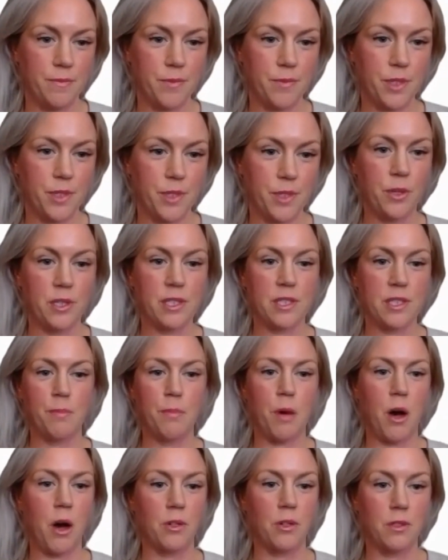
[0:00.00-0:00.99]
It's the
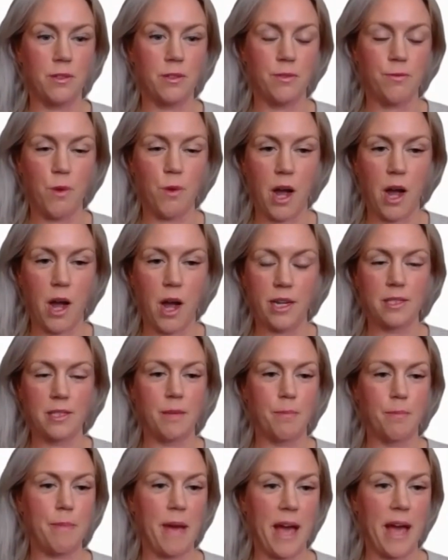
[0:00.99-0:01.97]
bottle of wine, it's
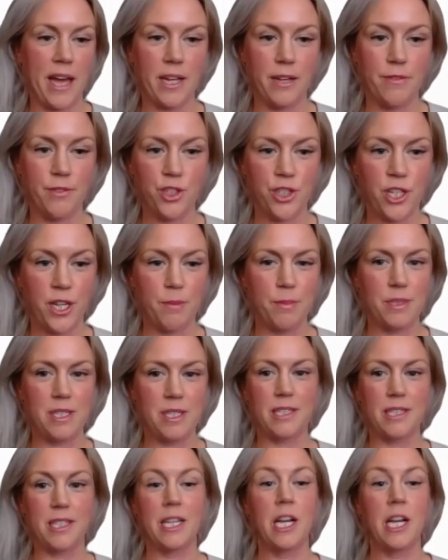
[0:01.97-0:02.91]
the bag of chips.